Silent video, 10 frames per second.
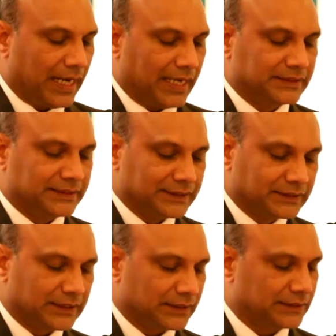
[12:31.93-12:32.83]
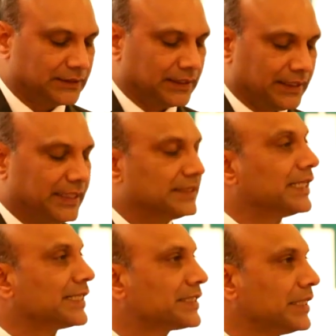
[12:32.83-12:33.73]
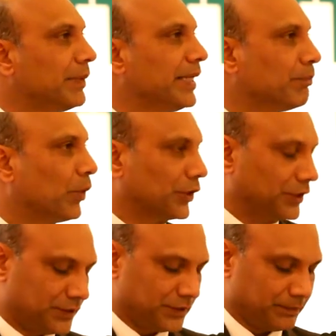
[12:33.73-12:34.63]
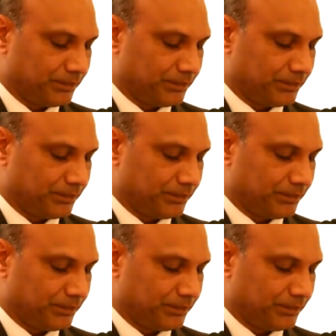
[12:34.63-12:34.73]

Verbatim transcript: and sensors is extremely important.